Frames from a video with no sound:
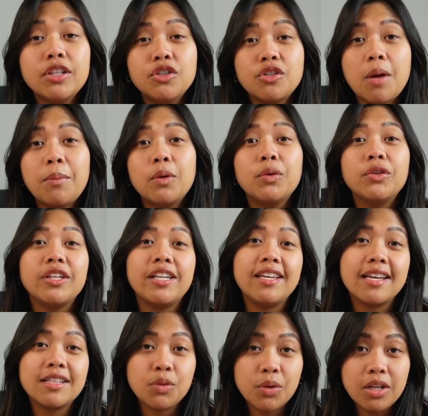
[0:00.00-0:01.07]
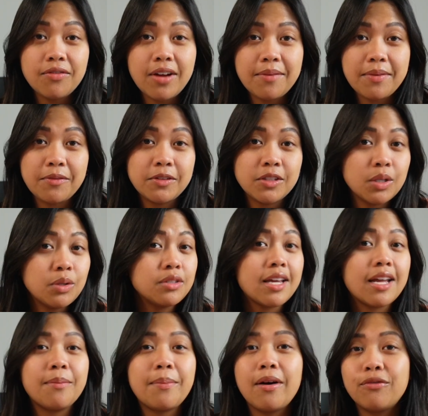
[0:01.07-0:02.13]
the drama, we're looking at 25 episodes
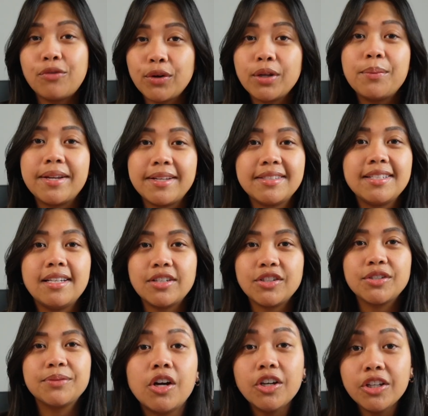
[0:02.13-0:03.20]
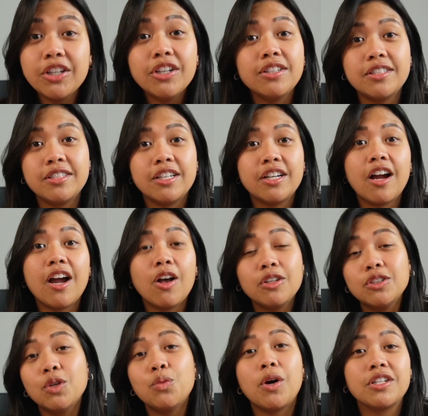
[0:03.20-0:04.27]
at about 40 minutes each. Earlier this year, I
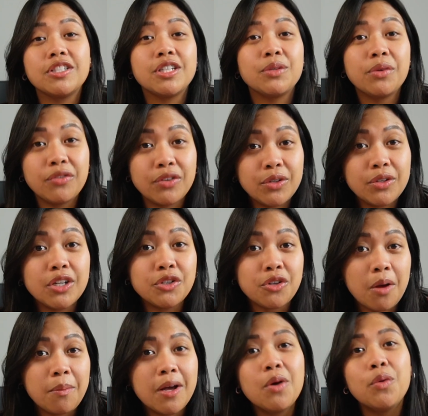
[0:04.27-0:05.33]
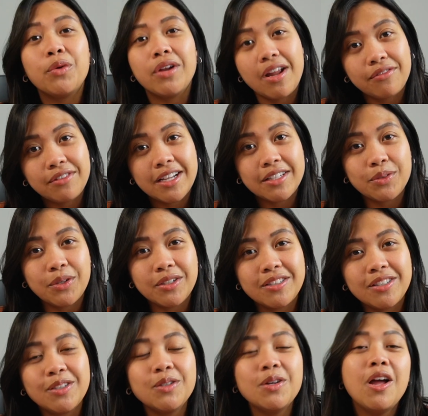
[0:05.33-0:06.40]
also watched and reviewed a drama, When I Fly Towards
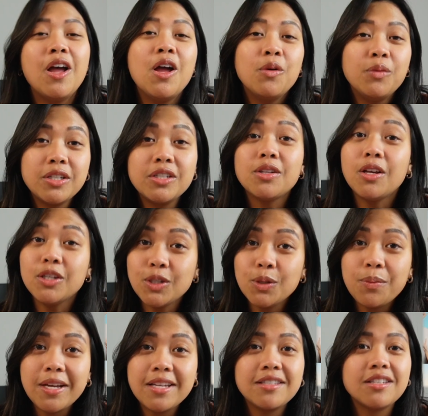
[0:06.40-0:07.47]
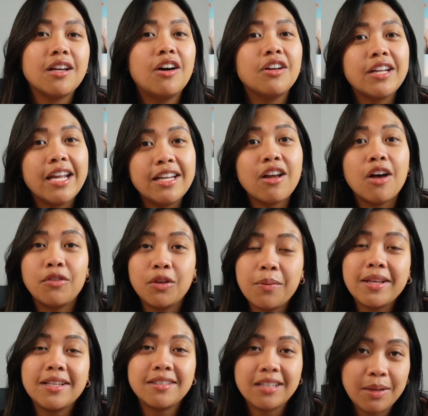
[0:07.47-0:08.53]
You, which is also based on a novel
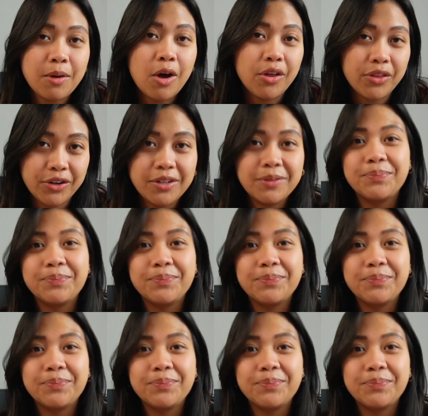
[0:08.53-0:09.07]
by the same author.